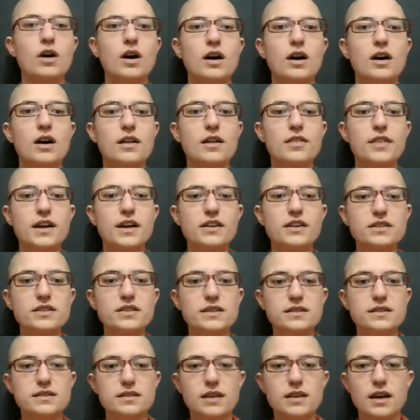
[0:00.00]
uh, there
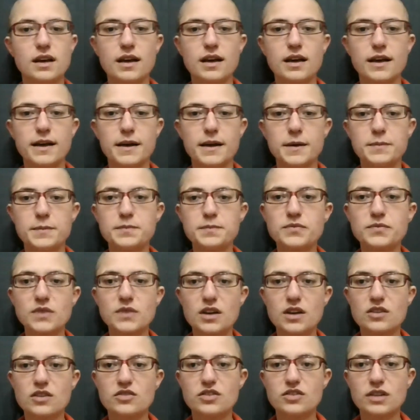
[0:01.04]
is a
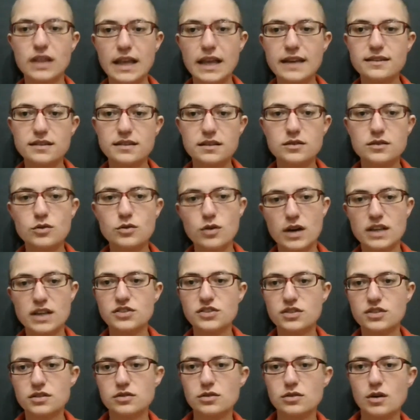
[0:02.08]
related
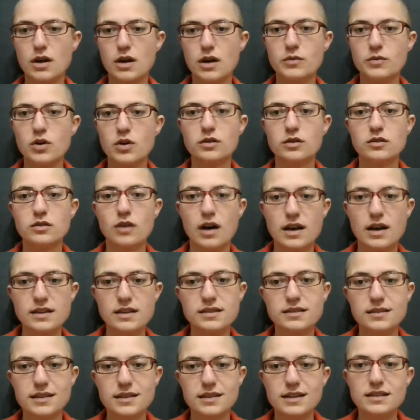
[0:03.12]
question, so I'm going to
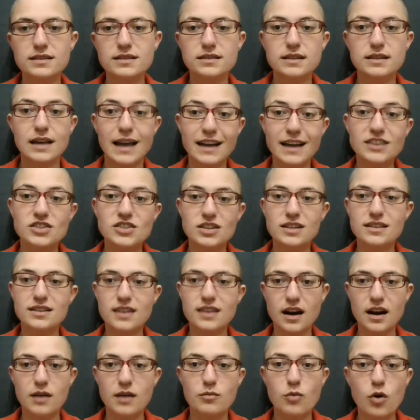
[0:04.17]
ask it. Actually,
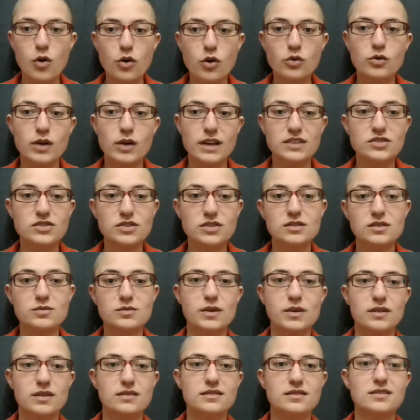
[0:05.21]
there are more questions,
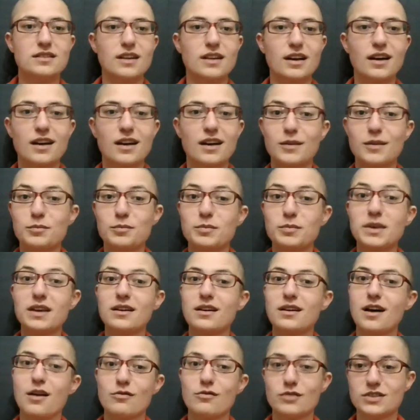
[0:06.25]
but uh,
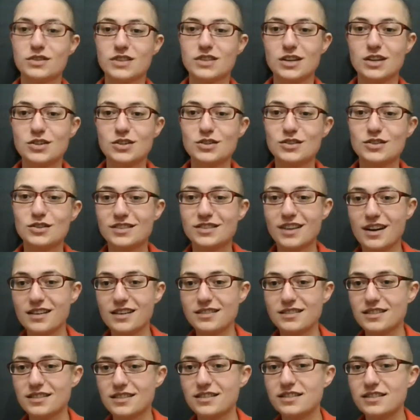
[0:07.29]
big conversation
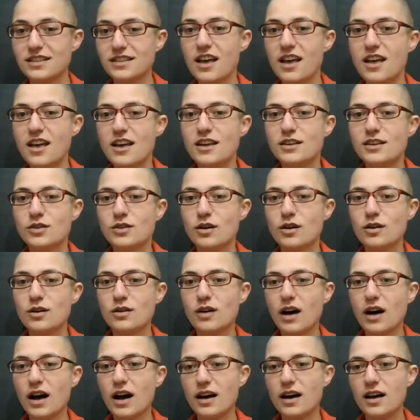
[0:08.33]
starters. So
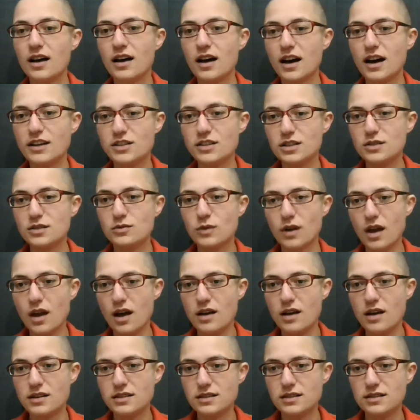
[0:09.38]
uh, I just want to
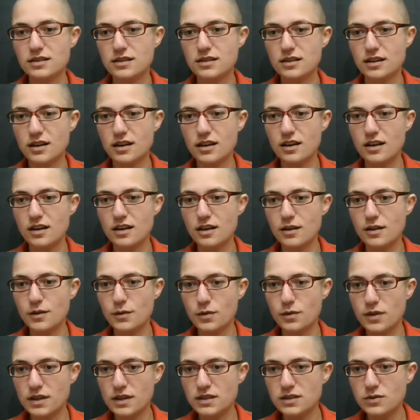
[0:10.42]
ask uh,
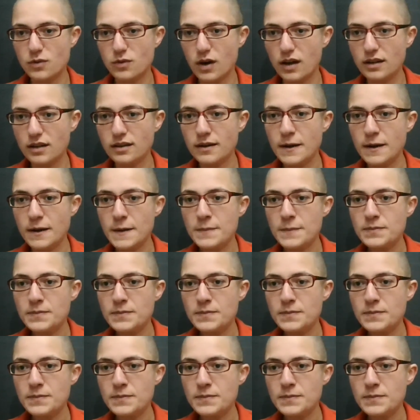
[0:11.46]
this one.